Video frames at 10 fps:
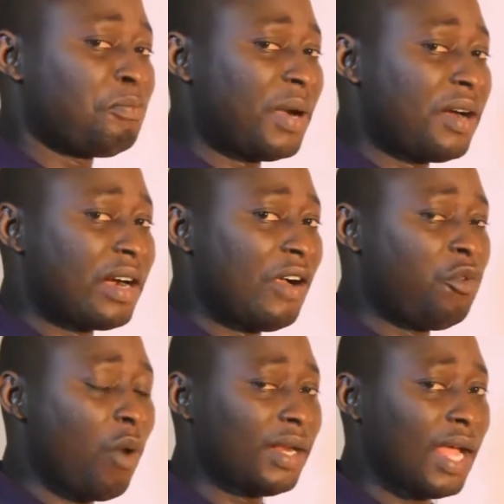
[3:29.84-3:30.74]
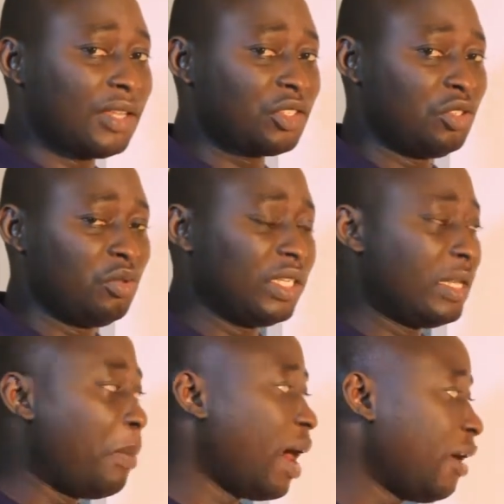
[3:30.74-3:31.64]
paragraph 1 has to do with the
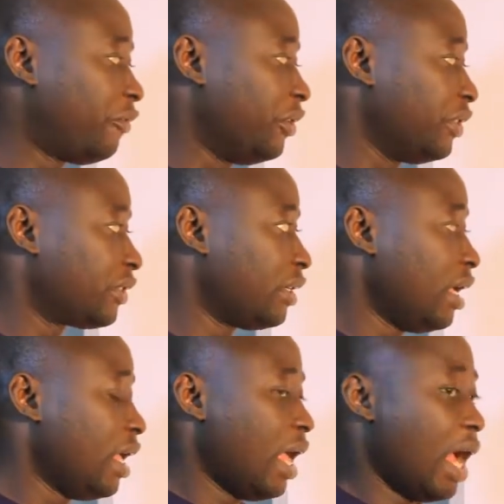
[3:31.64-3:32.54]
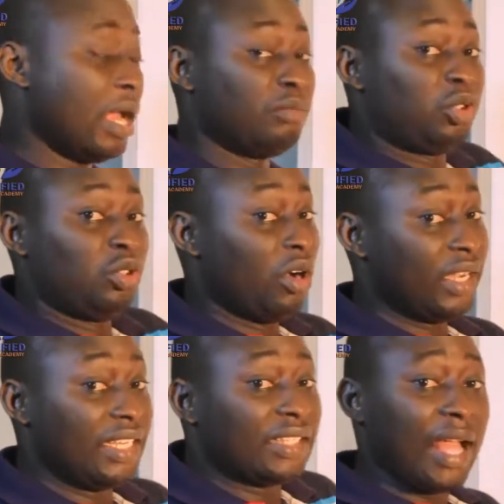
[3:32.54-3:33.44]
paraphrase. And I'm sure
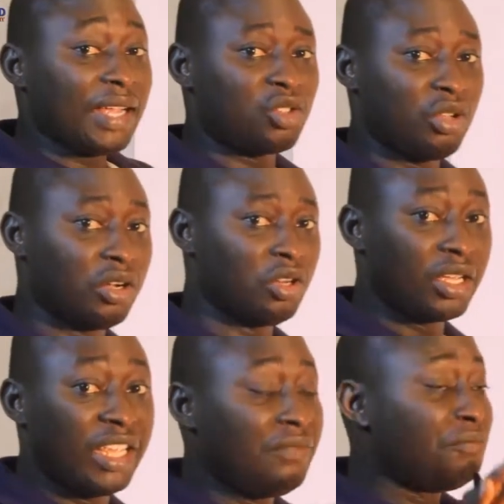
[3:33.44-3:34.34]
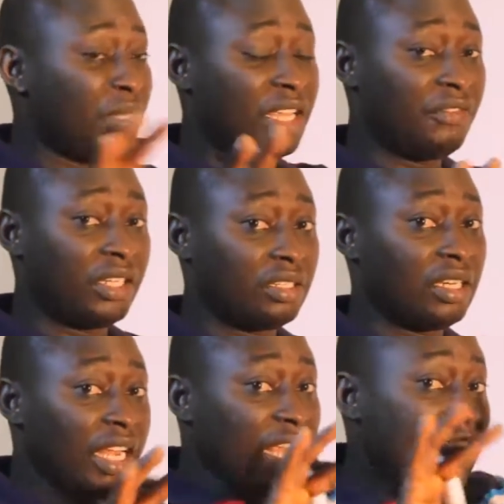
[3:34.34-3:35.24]
in the text you're going to be
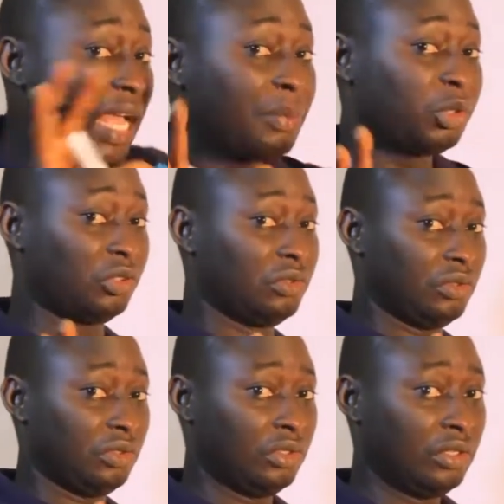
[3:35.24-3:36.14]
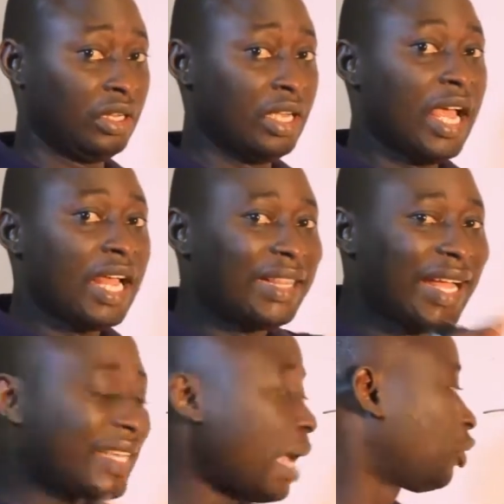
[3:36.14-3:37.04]
given a caption.
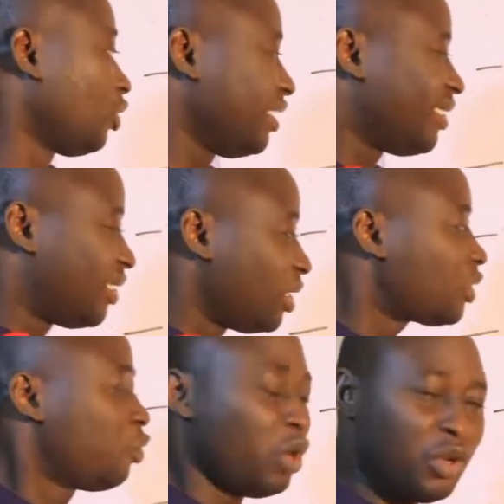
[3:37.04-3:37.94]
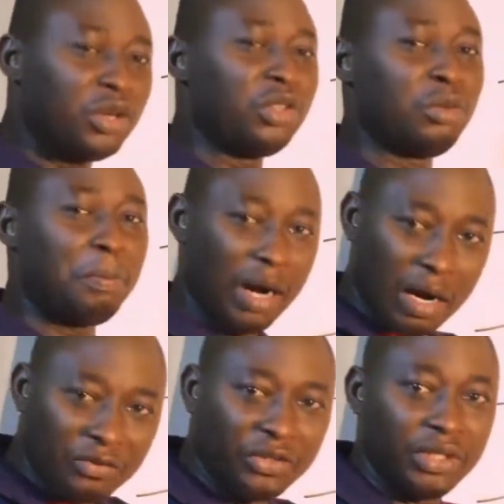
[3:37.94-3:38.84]
That caption is just what you're going to
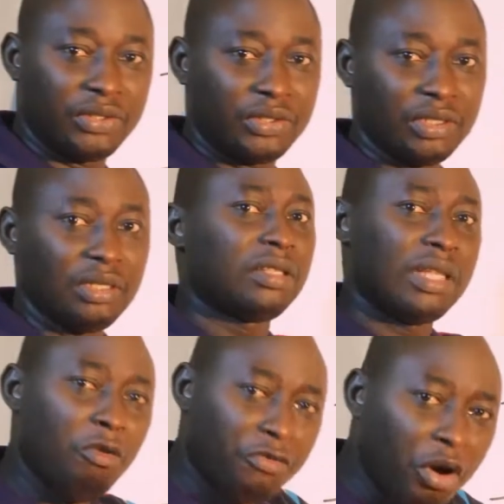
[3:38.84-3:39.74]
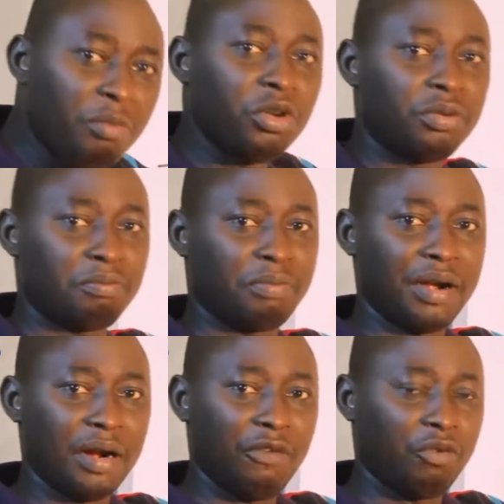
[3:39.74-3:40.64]
paraphrase. That will form your
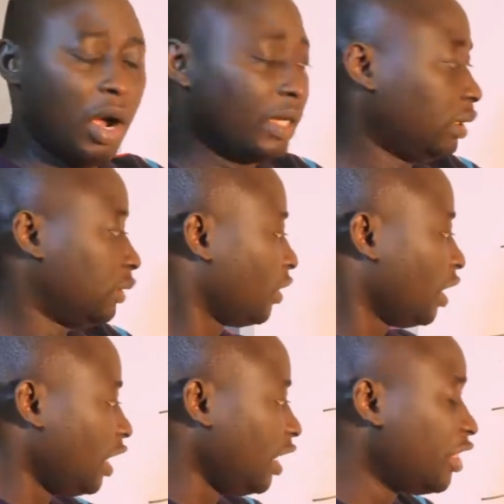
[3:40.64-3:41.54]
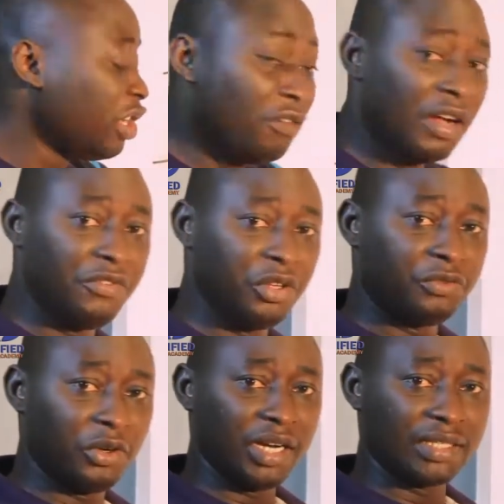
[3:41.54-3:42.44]
paragraph 1. In the overview,
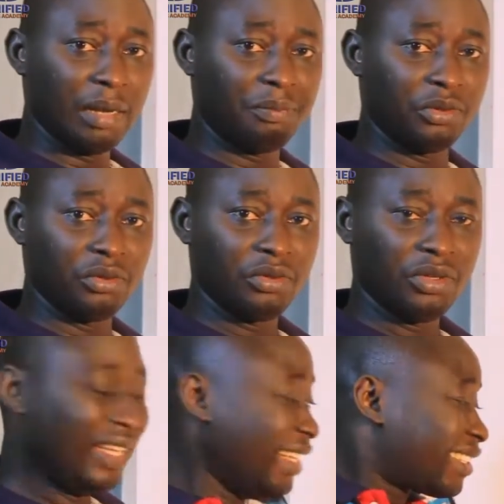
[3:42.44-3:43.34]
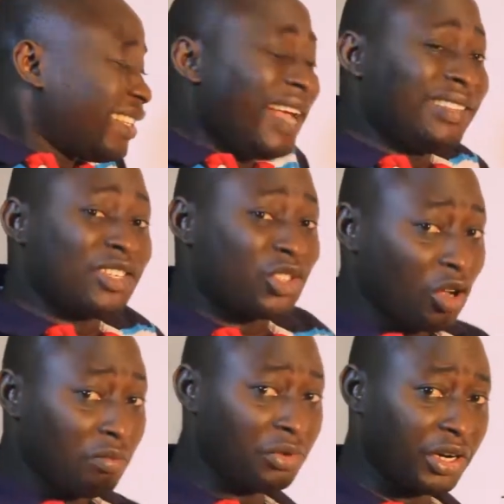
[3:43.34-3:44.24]
for example, it's like the
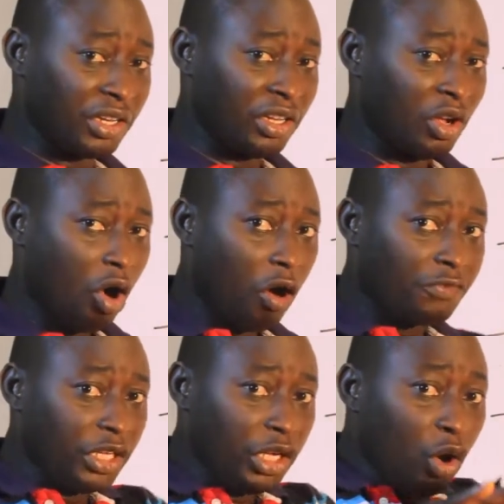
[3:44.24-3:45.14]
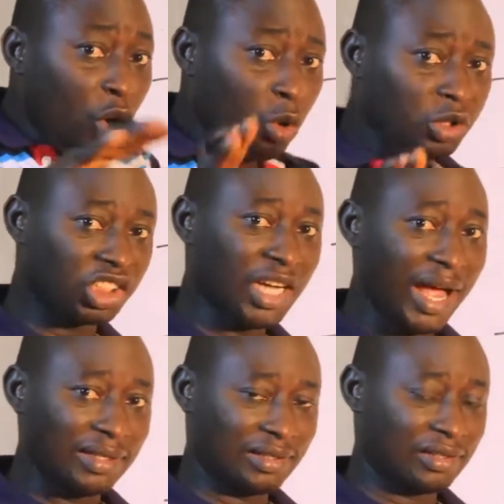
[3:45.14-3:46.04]
summary of the whole
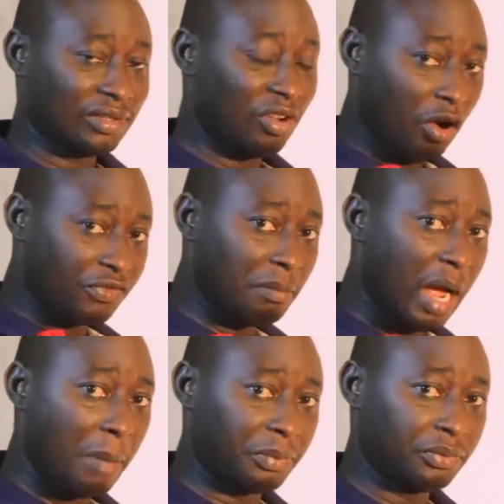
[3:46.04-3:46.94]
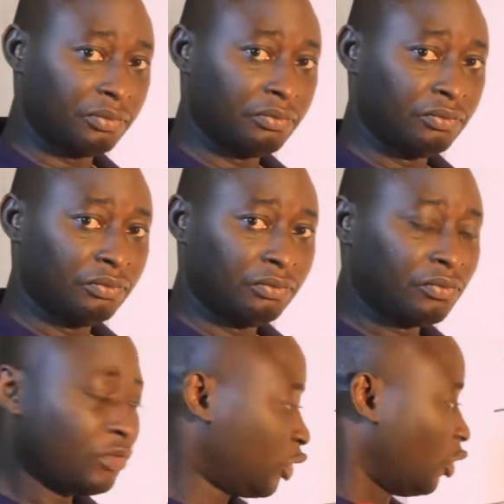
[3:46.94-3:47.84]
chart of the map.
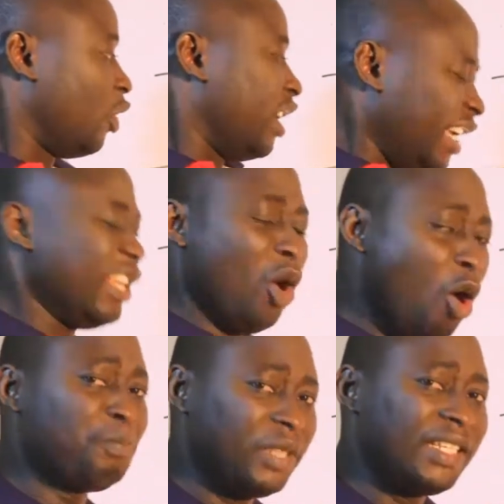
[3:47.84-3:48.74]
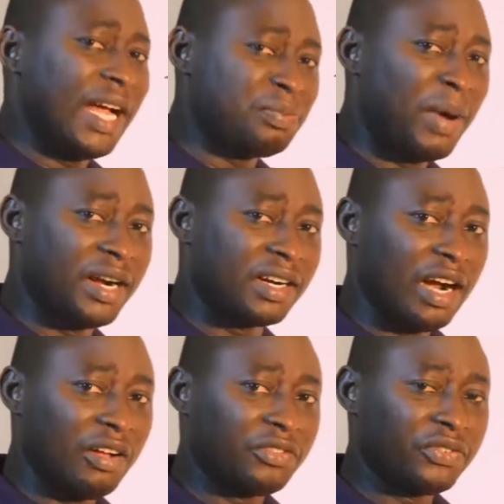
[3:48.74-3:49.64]
So in opening that
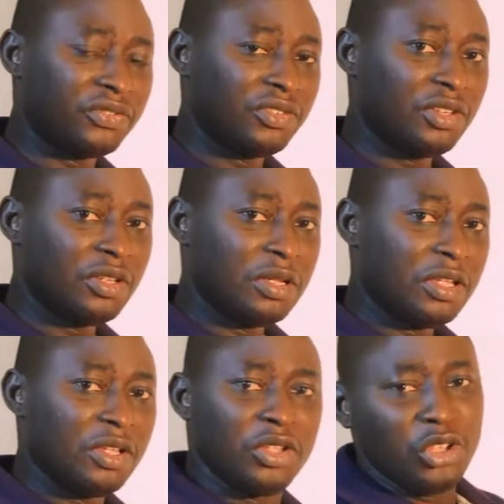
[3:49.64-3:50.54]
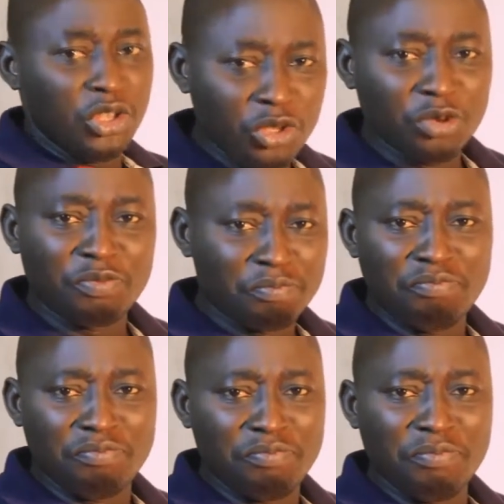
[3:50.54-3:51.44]
paragraph, you
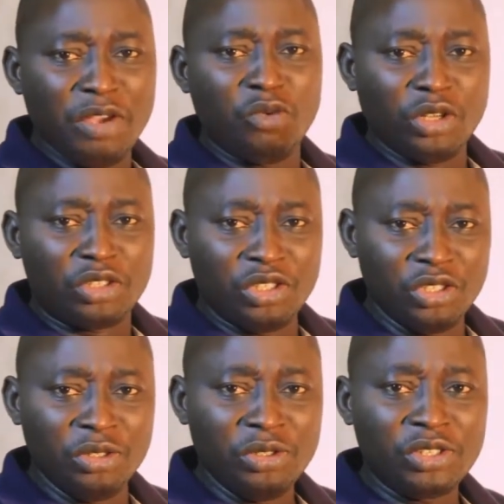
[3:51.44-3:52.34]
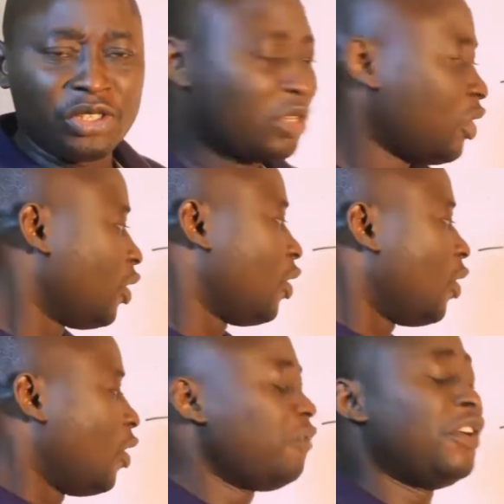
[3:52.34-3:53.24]
may want to use
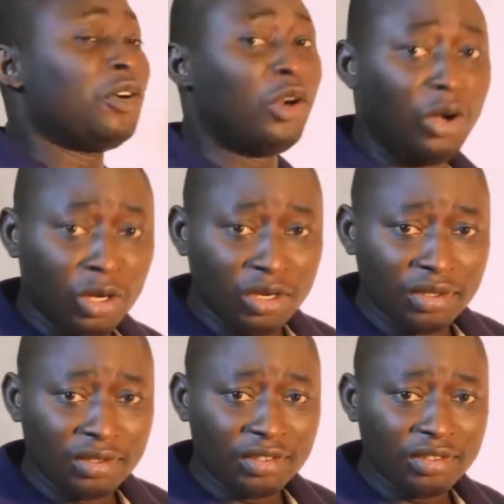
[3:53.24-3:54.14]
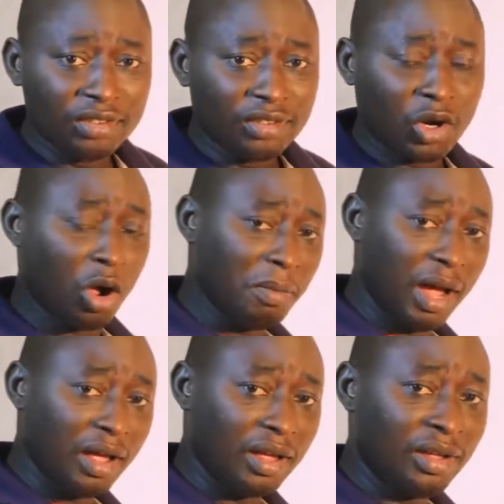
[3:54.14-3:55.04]
overall,
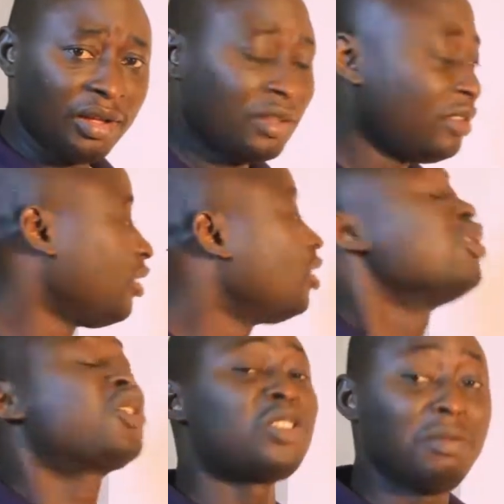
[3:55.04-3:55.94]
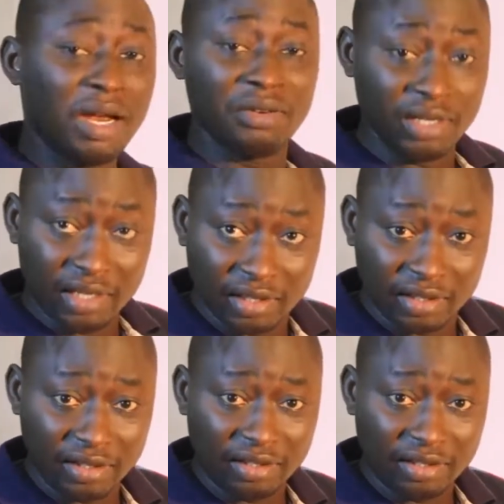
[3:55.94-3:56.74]
comma, summarily,